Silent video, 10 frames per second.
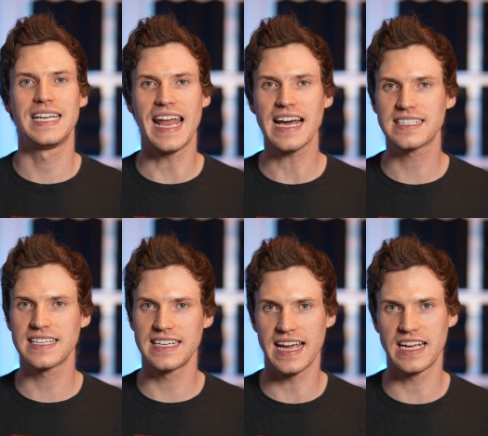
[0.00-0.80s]

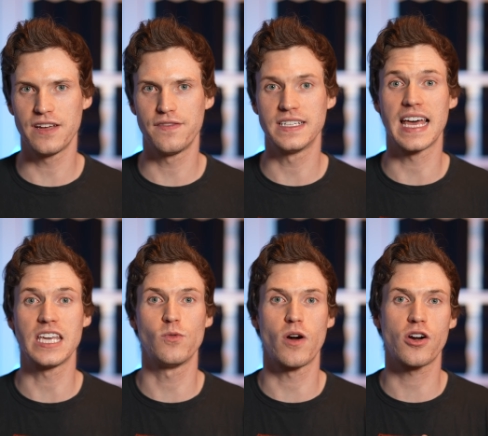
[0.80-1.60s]
Next negative is that
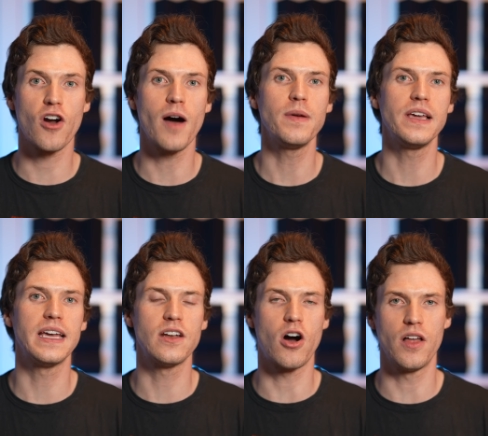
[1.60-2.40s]
you are cropping
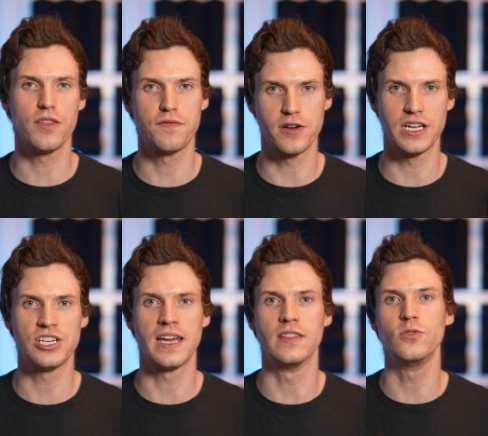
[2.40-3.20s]
in on the footage
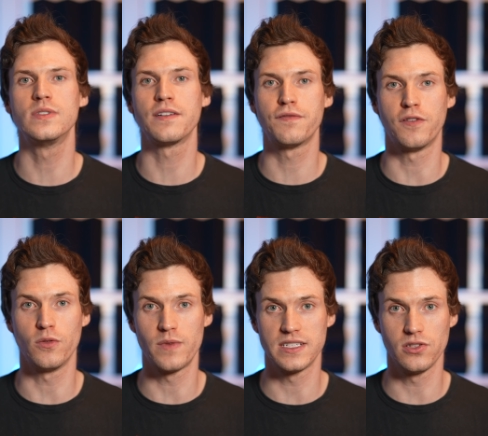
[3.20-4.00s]
and losing full
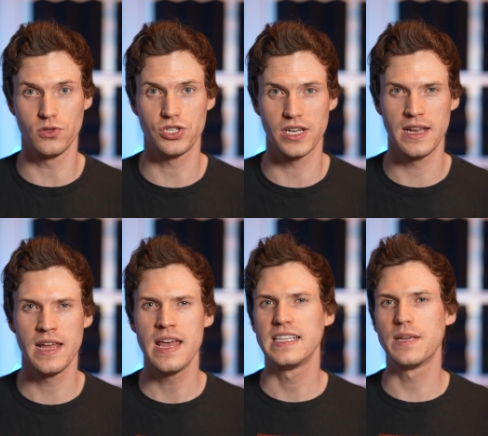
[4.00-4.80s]
resolution.
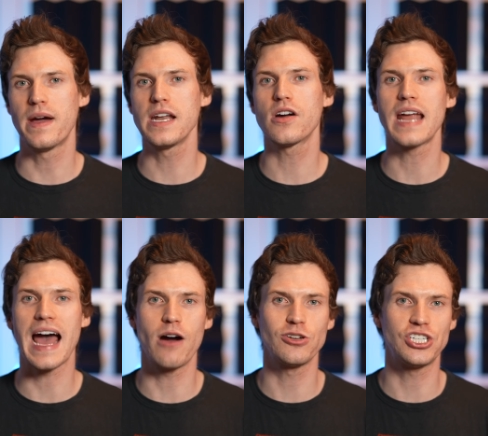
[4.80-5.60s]
Depending on
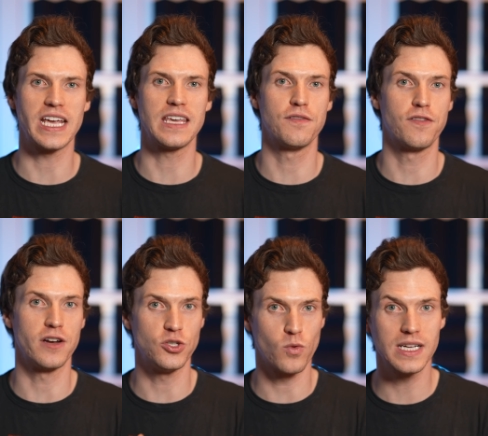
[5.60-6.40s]
how shaky the
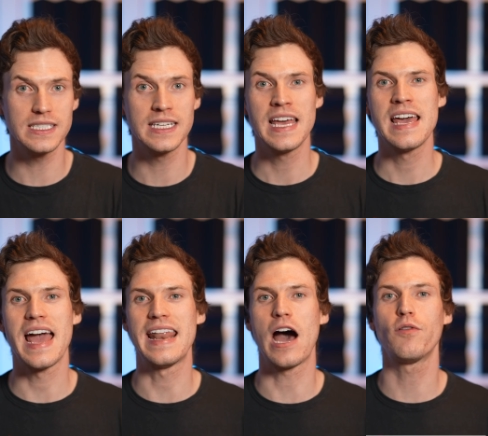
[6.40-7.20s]
footage was
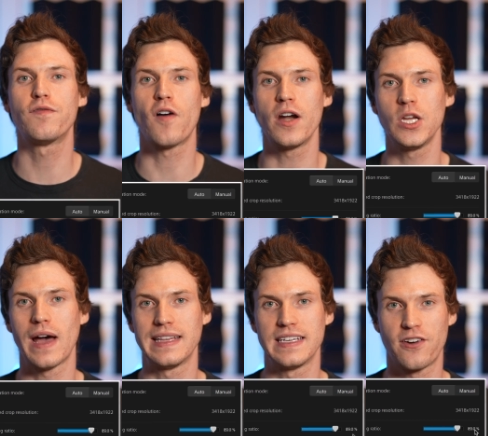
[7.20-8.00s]
and how far you
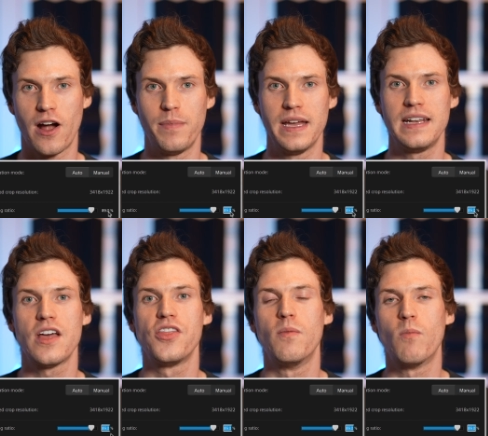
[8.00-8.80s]
had to crop in,
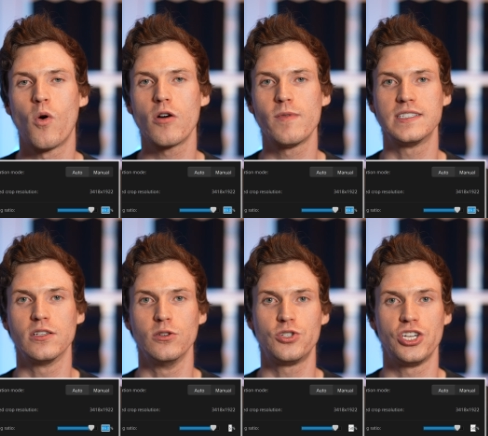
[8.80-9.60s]
the more
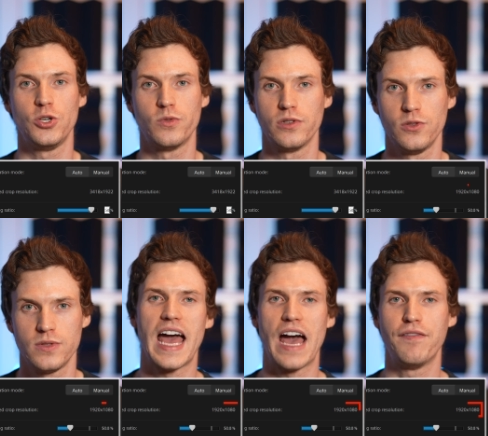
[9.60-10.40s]
resolution you will
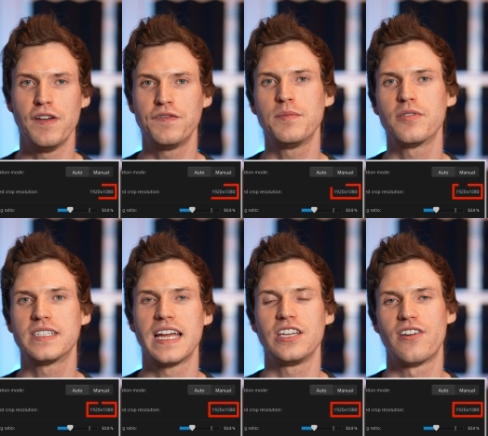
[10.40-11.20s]
lose. At
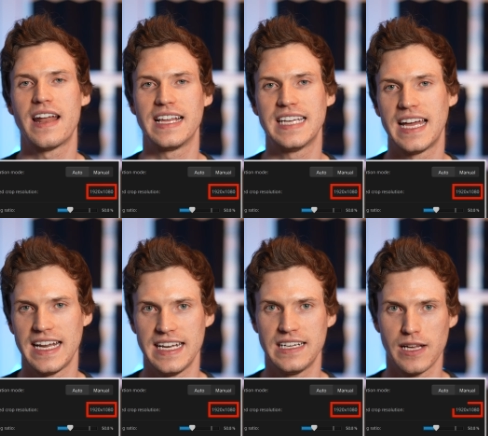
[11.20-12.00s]
50%, you're at a
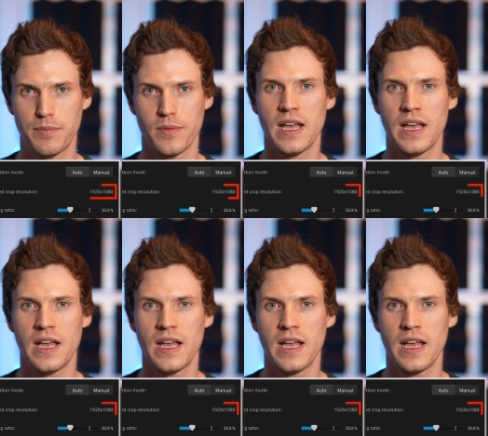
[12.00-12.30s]
1080 clip.